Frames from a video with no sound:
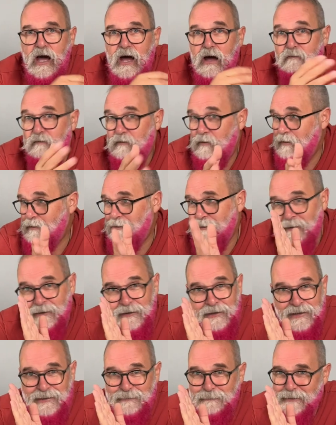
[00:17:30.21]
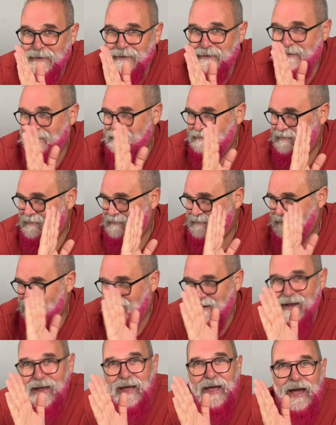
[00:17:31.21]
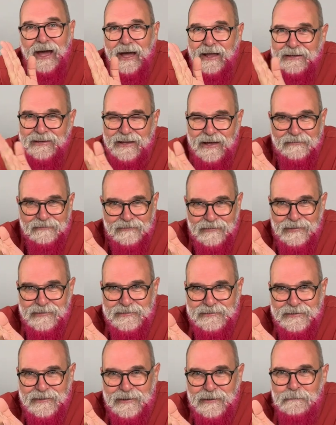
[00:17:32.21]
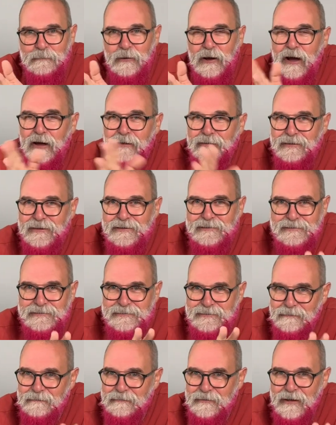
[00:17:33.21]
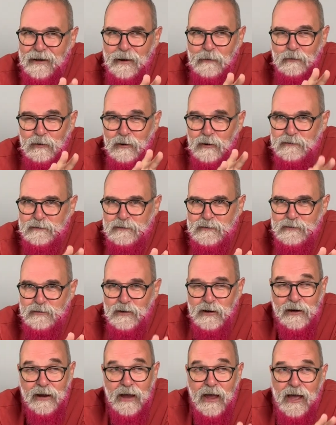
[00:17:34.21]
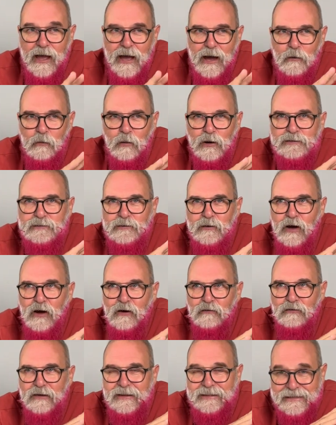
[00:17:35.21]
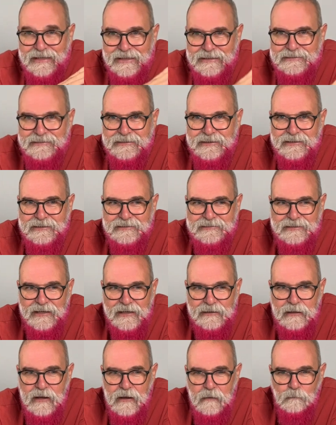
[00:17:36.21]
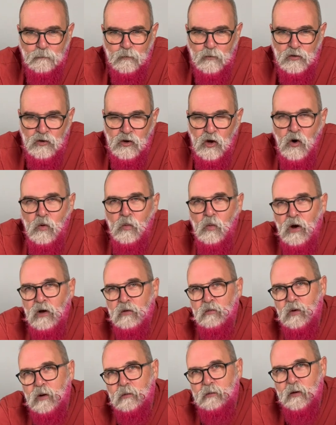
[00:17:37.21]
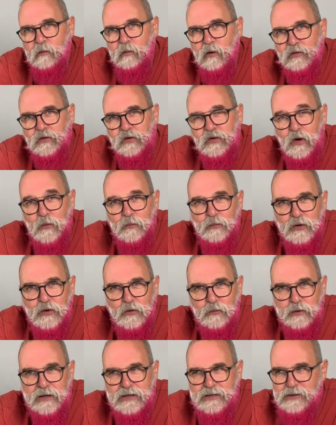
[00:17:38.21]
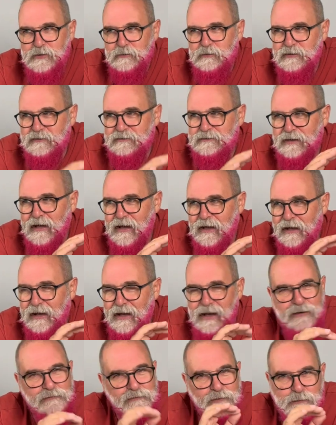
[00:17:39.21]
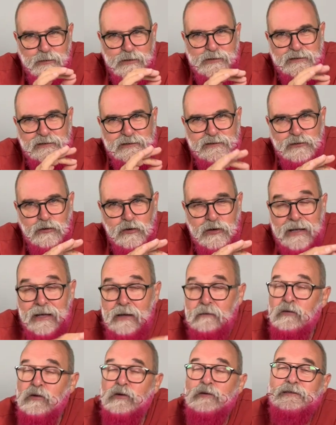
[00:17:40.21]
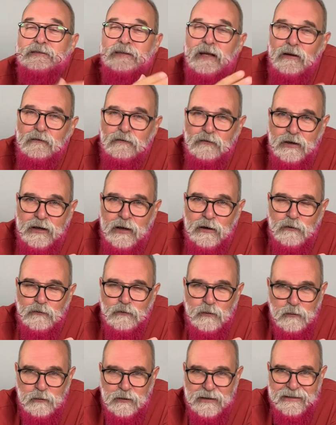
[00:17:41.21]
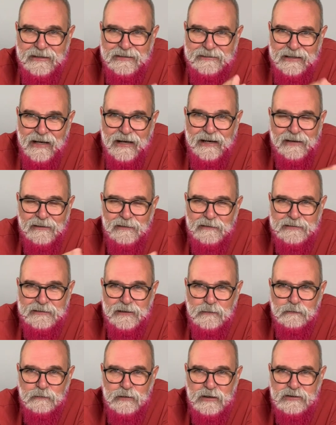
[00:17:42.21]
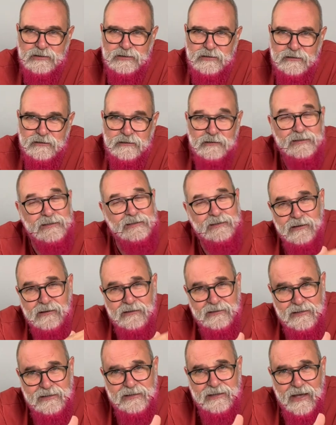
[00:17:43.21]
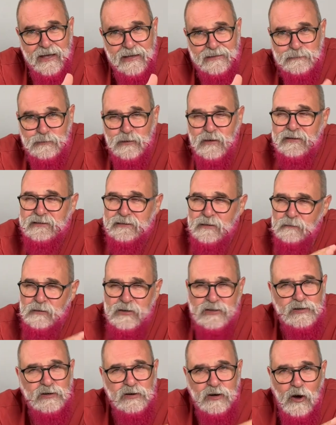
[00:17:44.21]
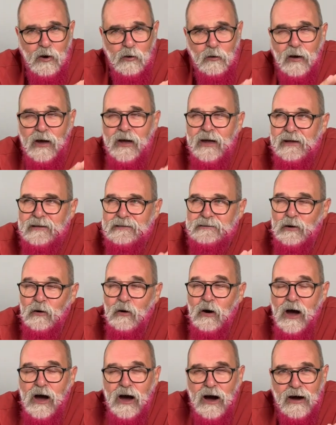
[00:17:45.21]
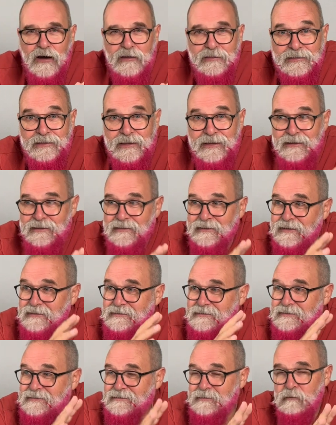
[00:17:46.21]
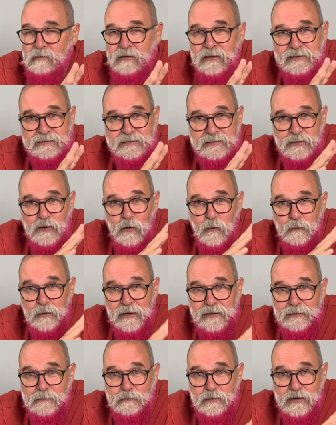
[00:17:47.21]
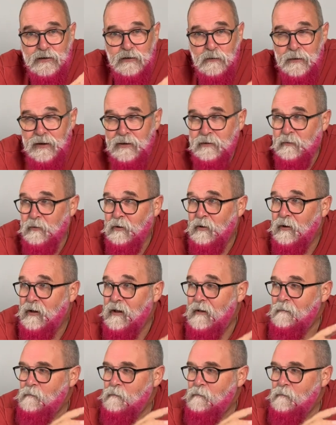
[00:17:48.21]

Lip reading: I've not done it because it's I have no time, but I think this is something I would like to try. And what's fantastic is that no one will be able to copy your picture, because every picture is unique. Even yourself, you cannot repeat exactly the same picture. The idea, yes, but the same picture, no. So I think this is something that is completely recommendable.